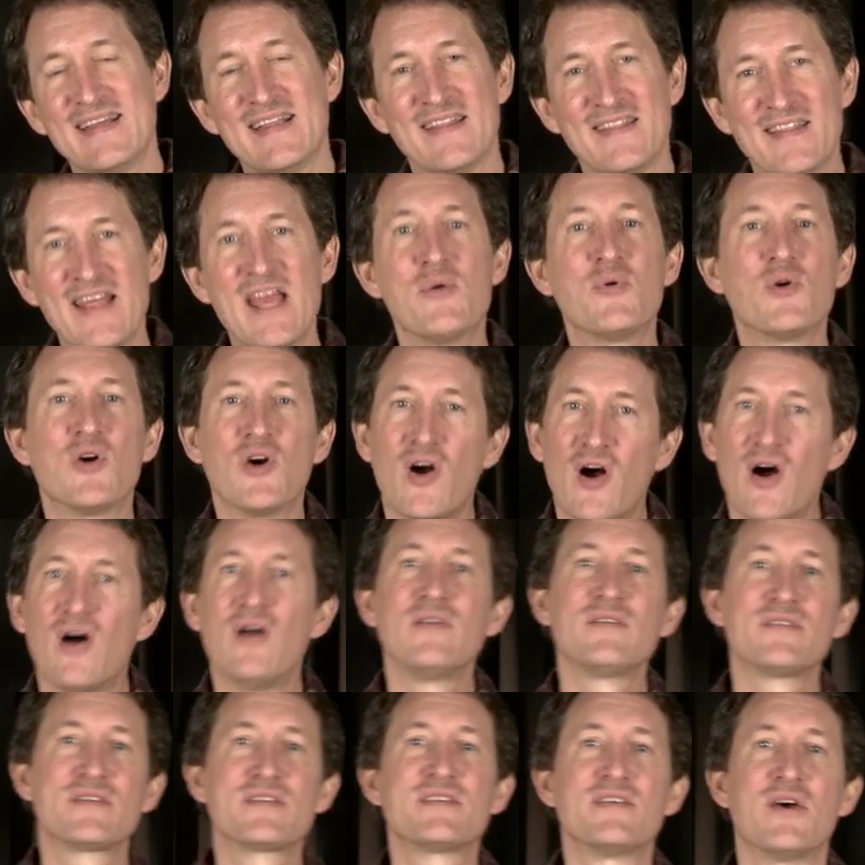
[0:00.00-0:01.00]
they were
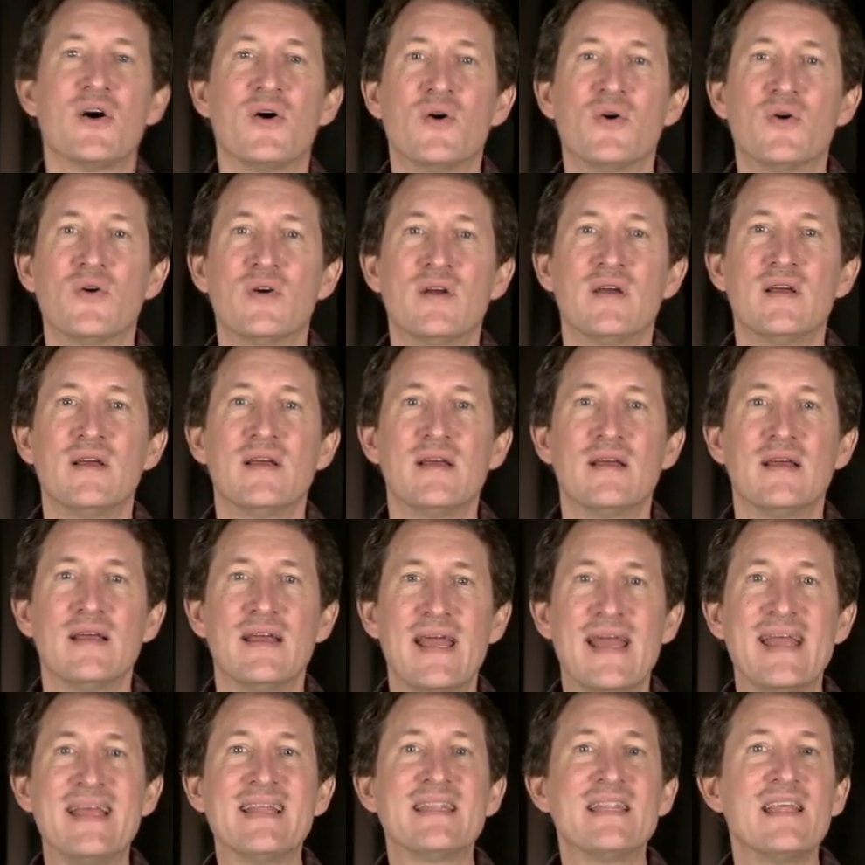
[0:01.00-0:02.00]
also
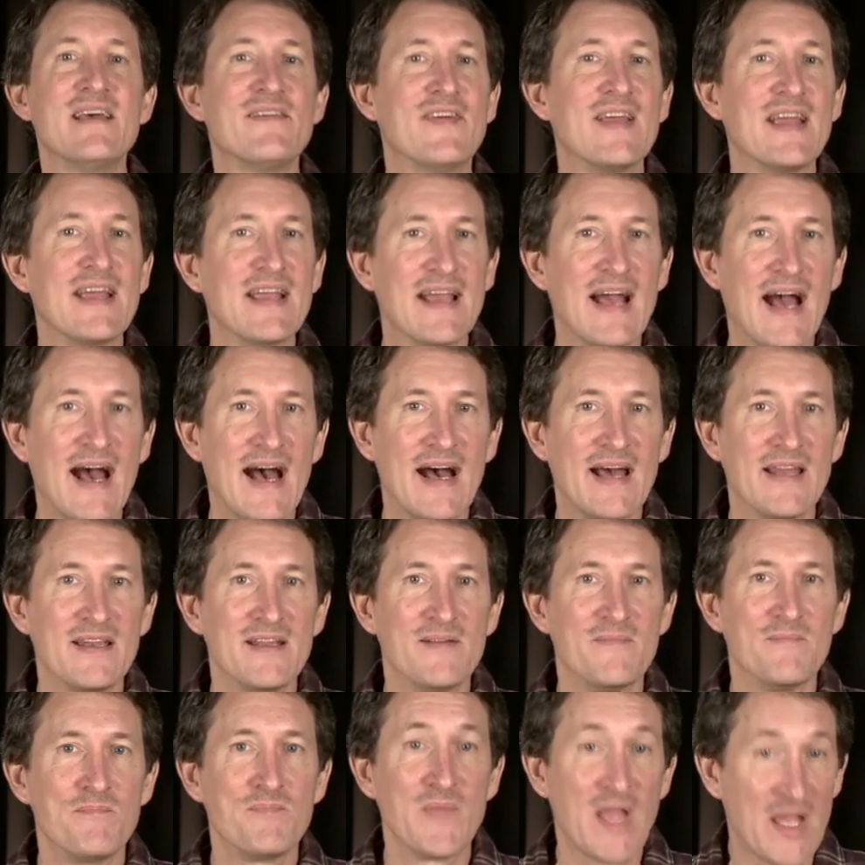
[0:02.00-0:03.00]
a living
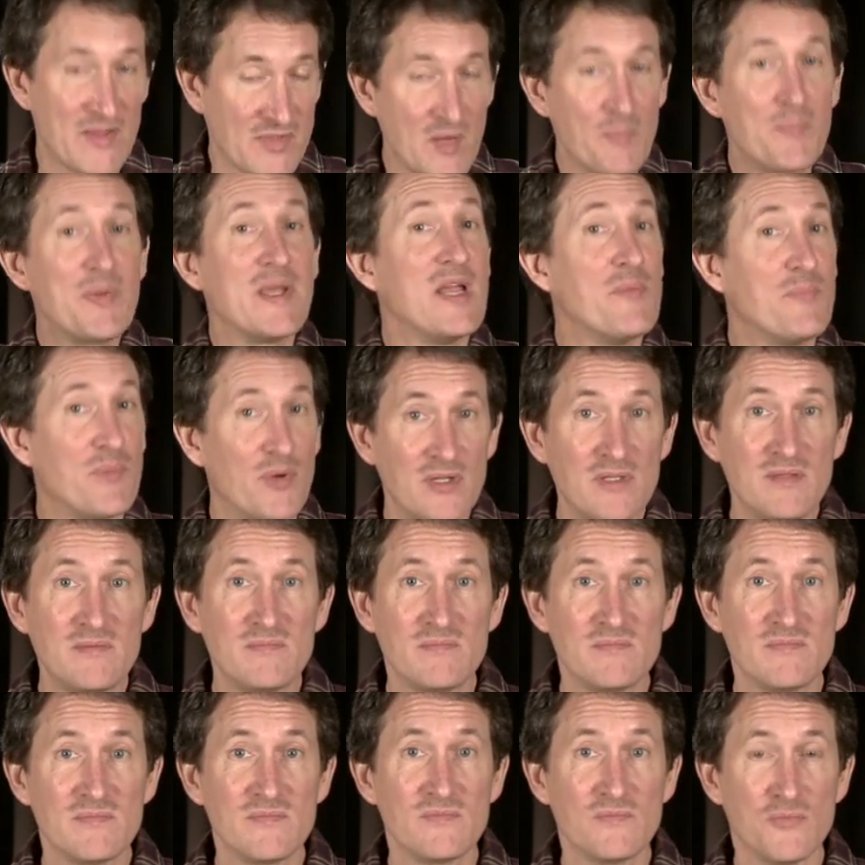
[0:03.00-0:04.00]
God. And the people
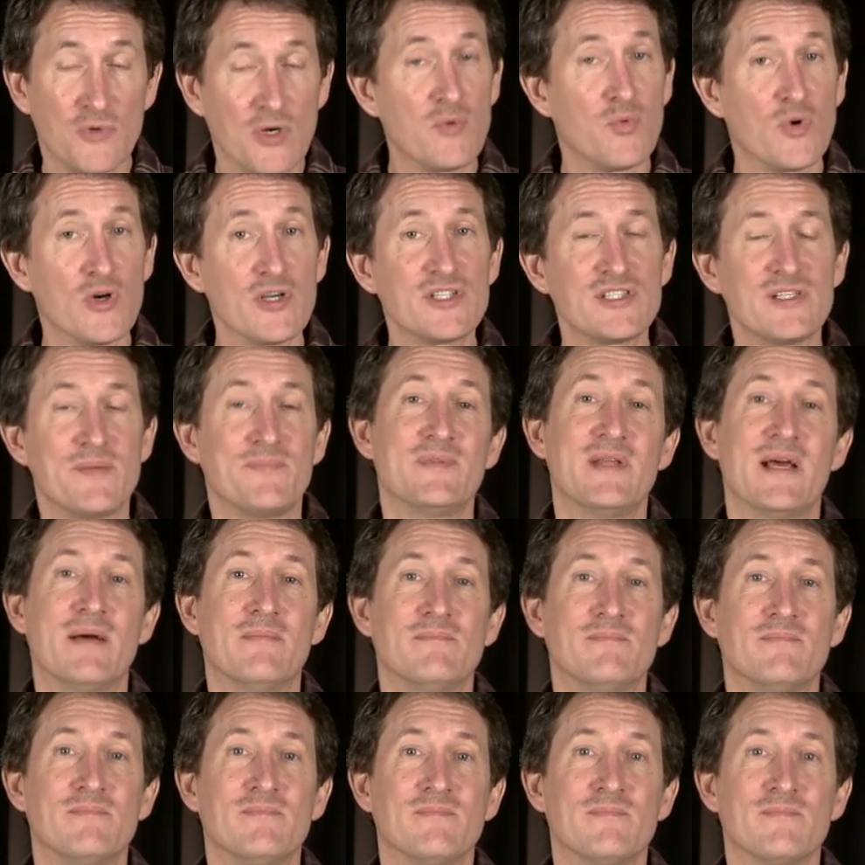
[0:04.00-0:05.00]
would worship them.